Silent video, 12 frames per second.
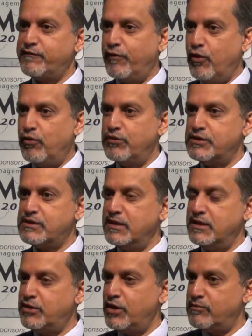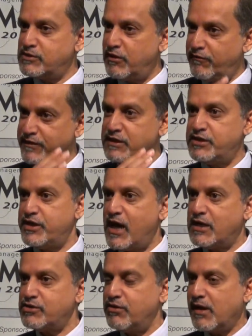flows in terms of
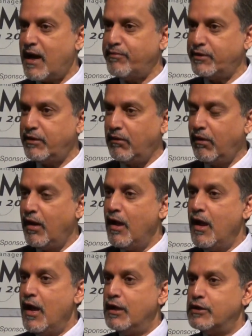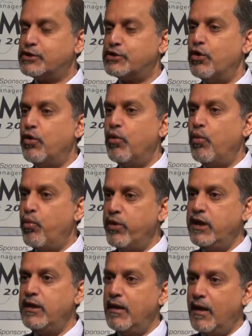international capital. So
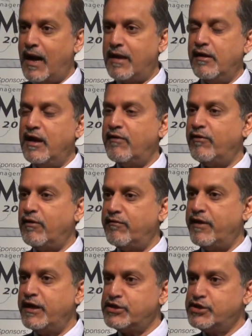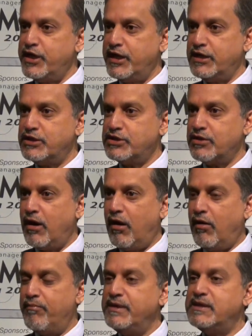we, at the level of the exchange,
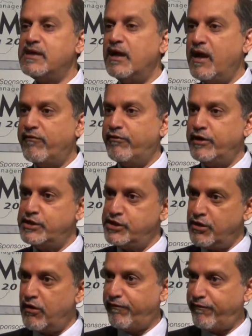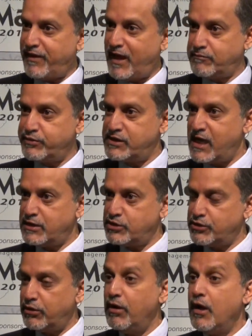are busy leveraging of that
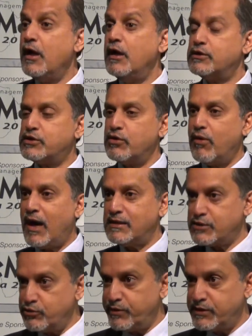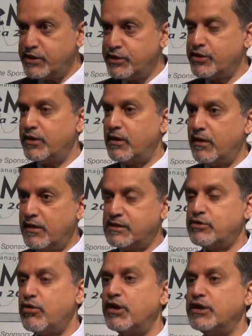potential so as to position the
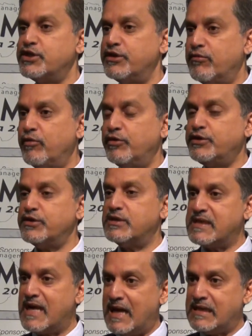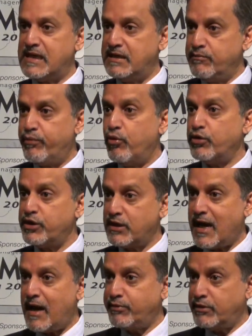Stock Exchange of Mauritius as an important
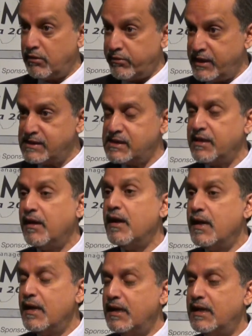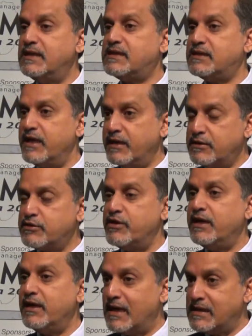capital raising, listing,
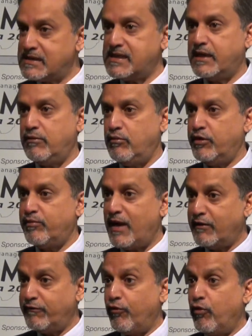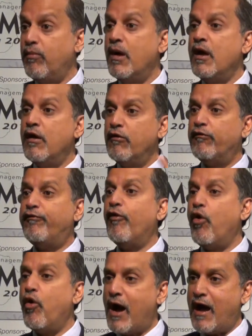trading and settlement platform
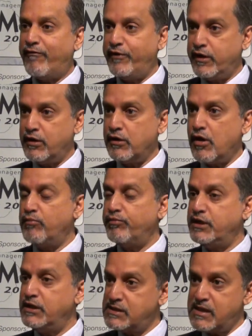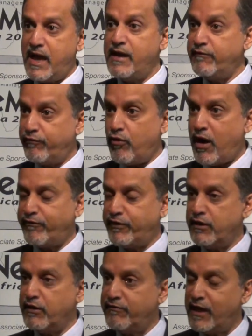for African companies and for
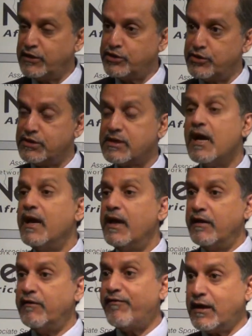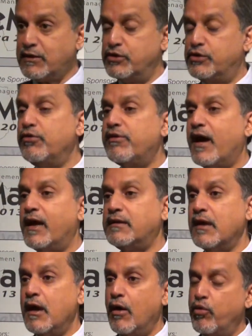African ventures. In fact, to do
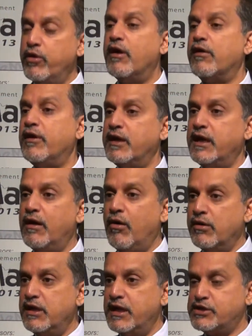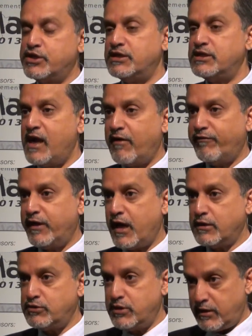that, we are the only exchange in Africa
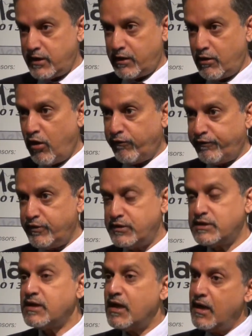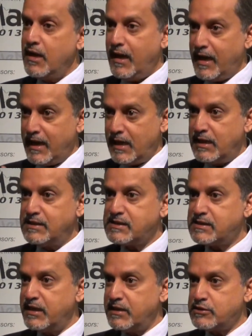today that offers a
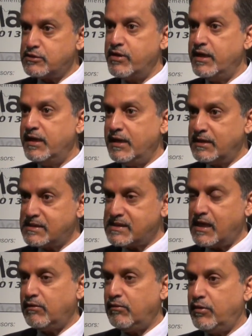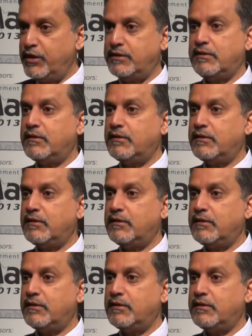listing, trading, settlement